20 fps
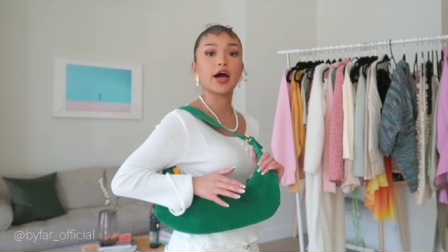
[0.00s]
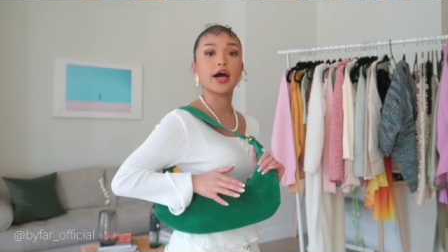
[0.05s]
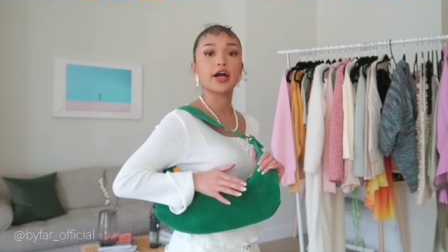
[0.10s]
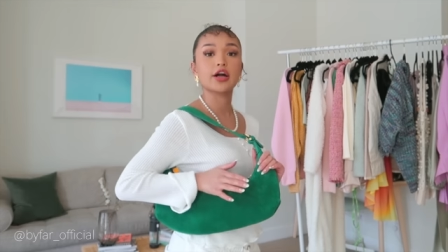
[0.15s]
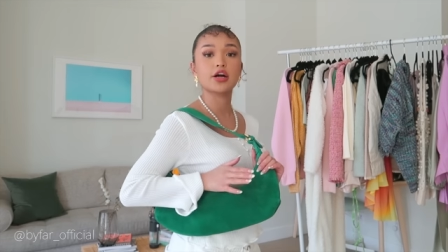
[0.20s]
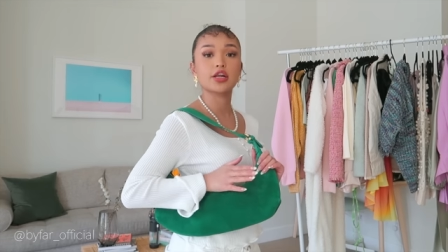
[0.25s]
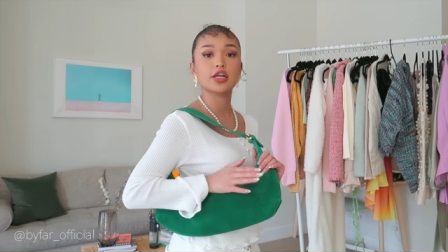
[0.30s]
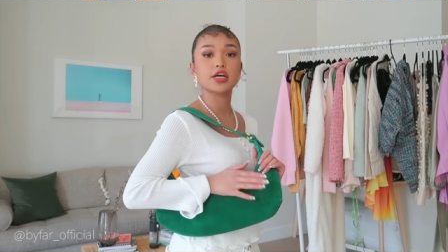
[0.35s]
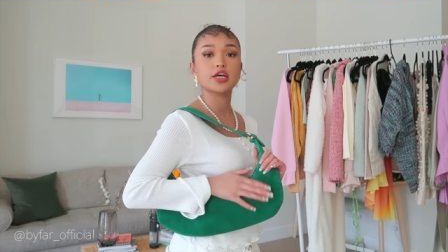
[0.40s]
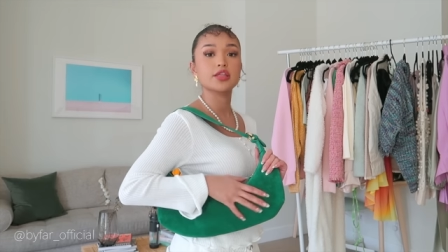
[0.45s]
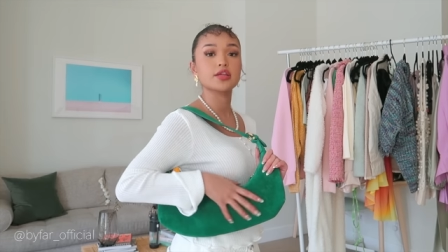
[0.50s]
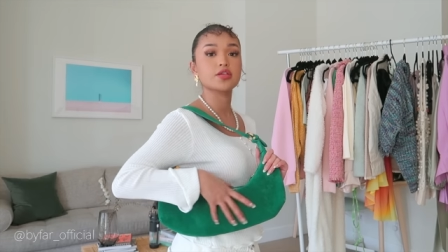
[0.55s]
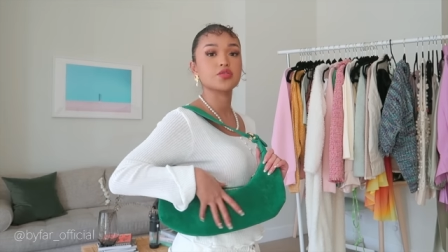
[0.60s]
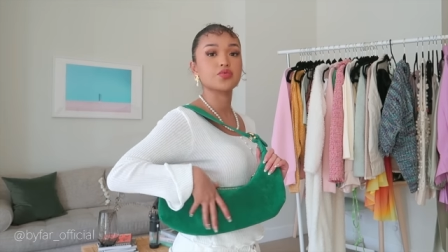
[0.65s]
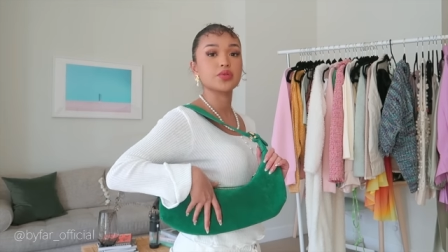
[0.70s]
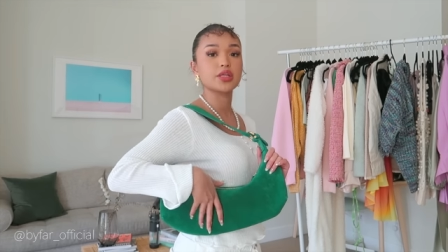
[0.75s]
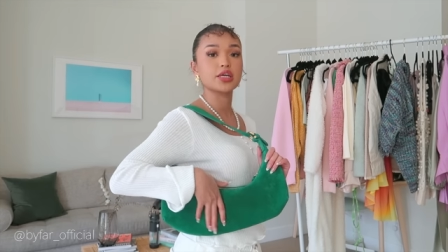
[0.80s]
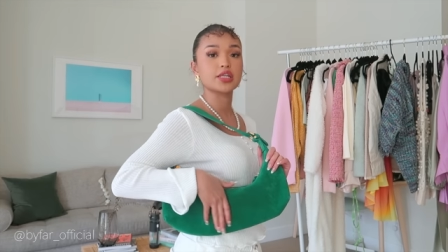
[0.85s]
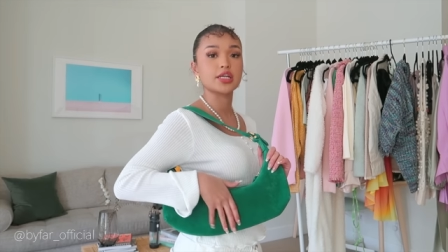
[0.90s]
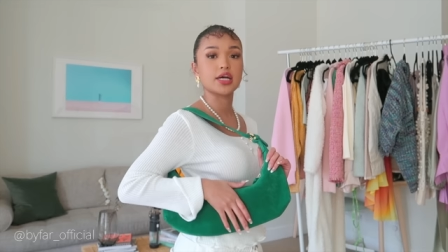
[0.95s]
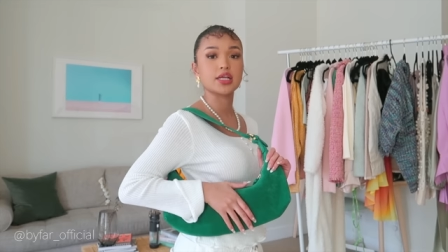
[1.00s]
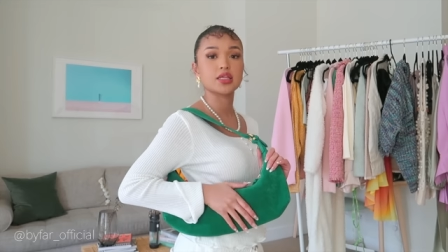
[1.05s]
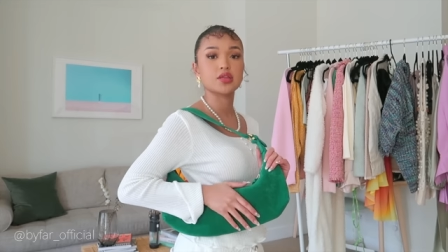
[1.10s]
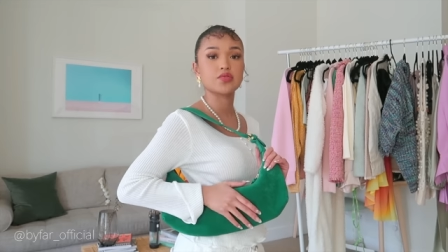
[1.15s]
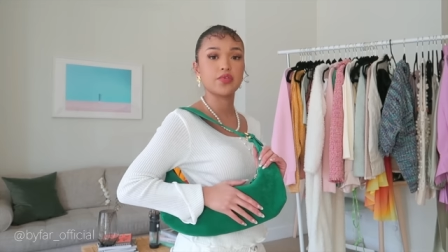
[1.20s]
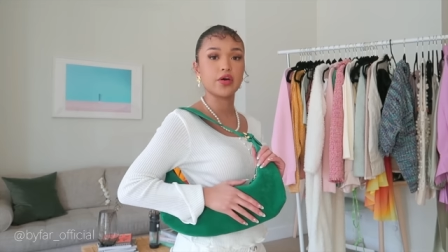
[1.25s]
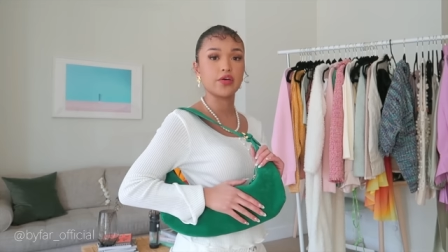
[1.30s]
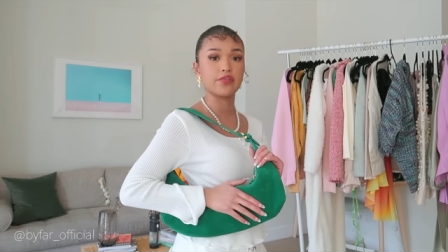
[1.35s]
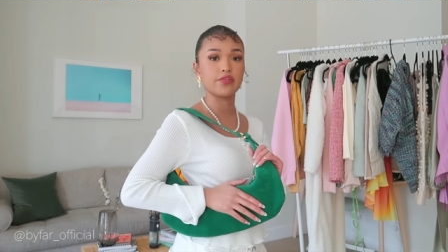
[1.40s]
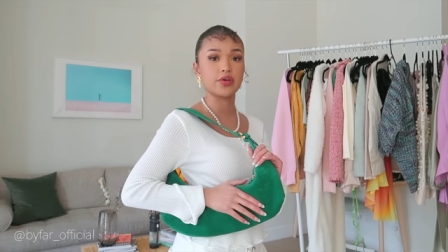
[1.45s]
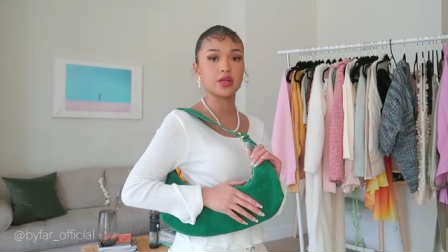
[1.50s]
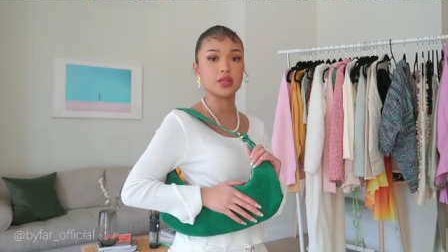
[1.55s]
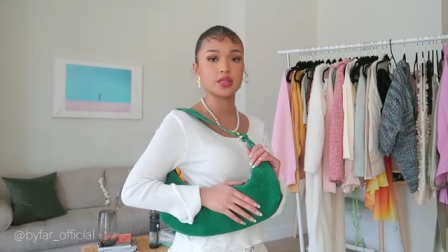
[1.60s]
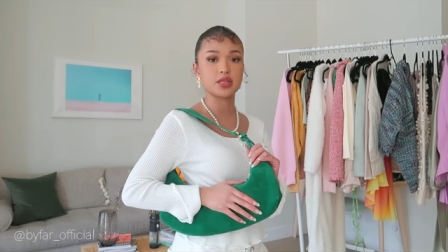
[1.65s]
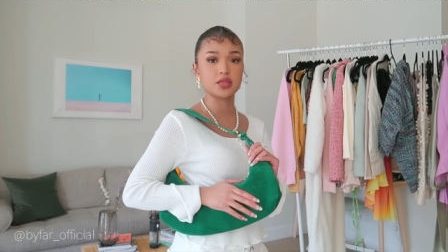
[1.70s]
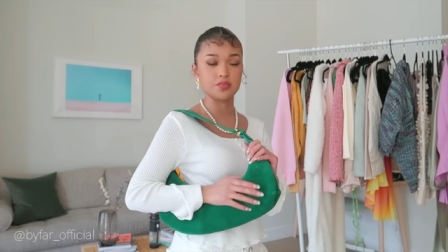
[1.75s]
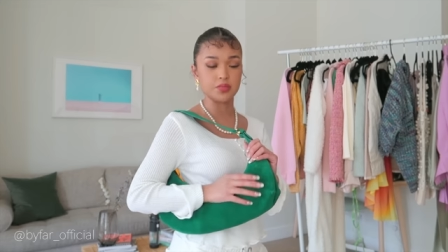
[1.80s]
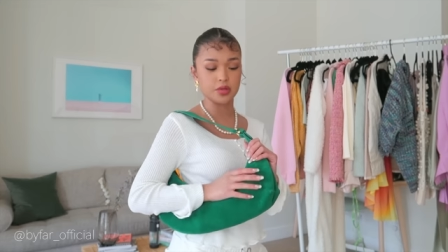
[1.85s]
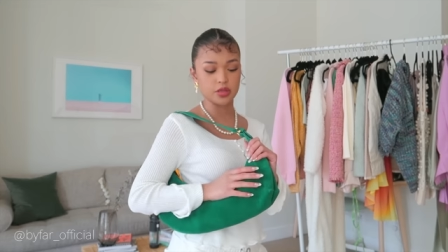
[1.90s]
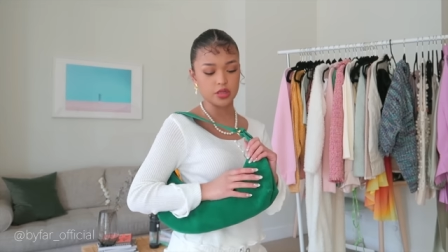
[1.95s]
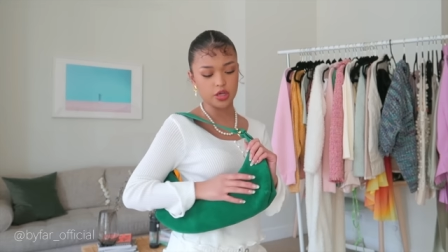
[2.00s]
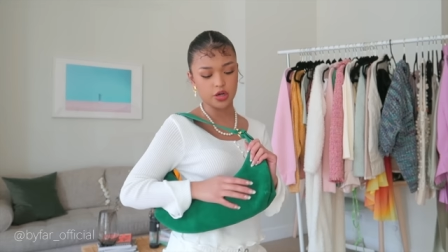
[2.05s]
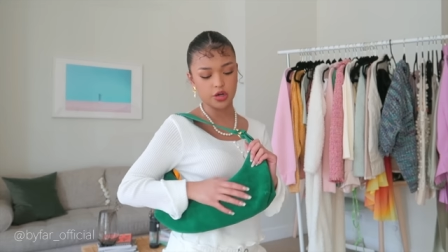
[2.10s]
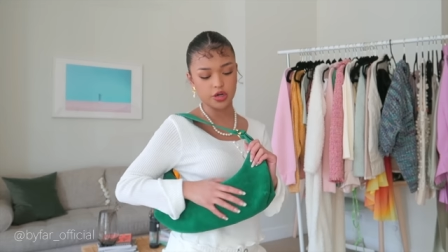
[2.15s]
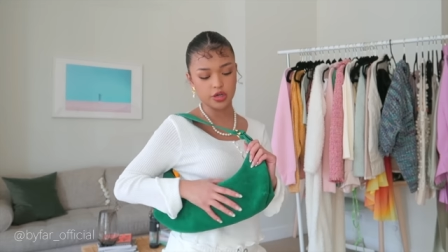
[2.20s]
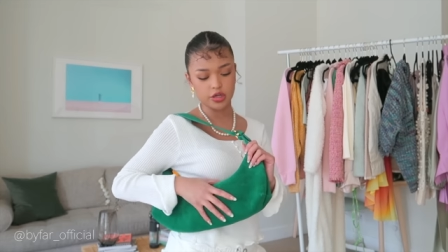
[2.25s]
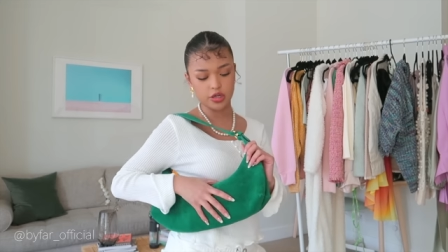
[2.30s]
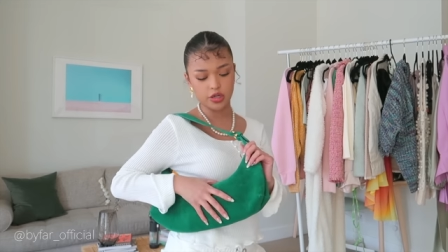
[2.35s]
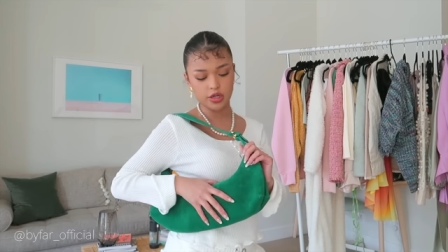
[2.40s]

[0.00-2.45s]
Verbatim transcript: I got it in this really nice velvet material,